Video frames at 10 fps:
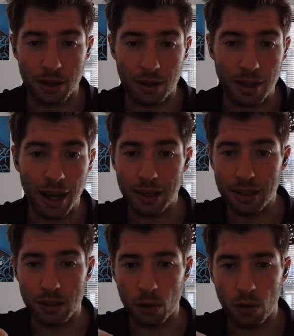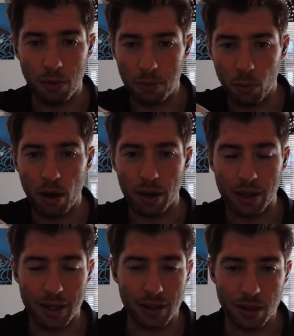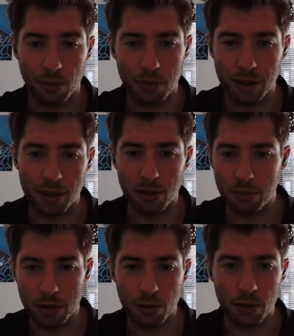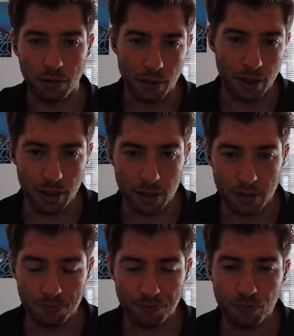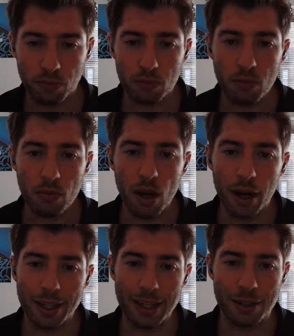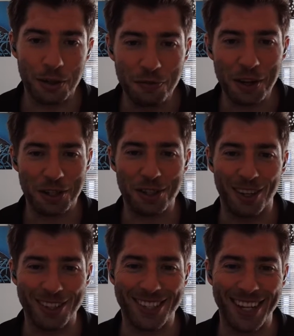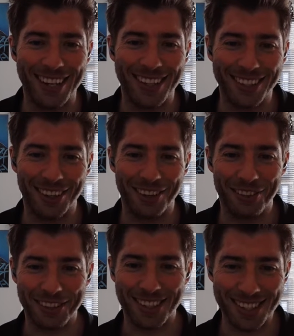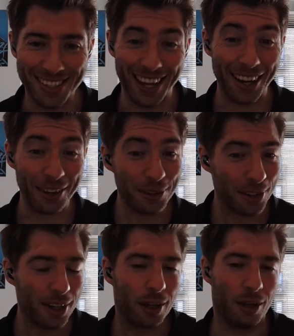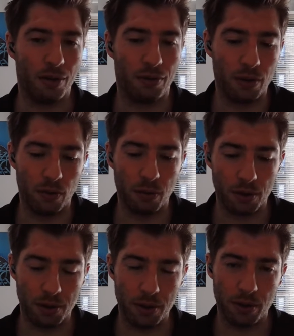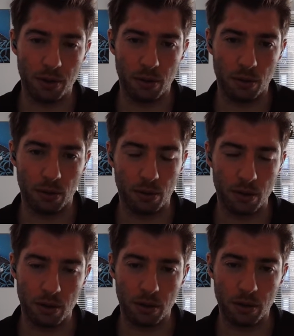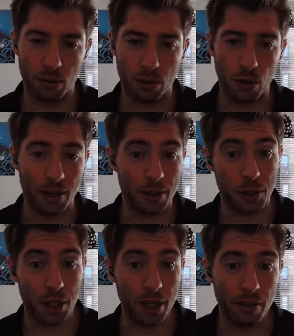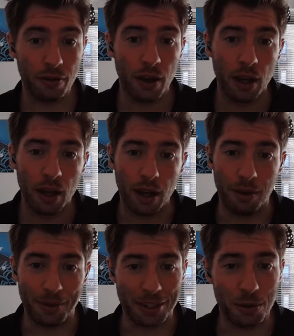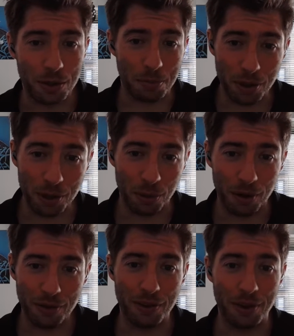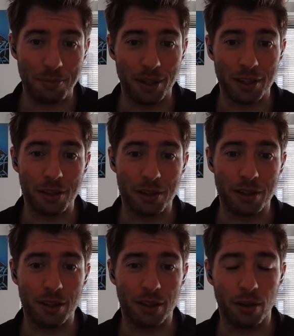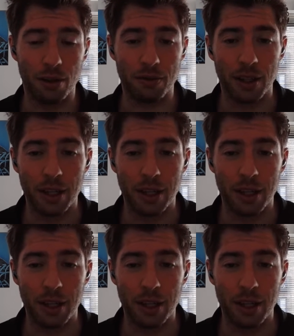that is trying to work against something that you've been doing for years. Okay, so first just understanding kind of the scale of what you're trying to achieve. And that's not to put you off, but it's just to kind of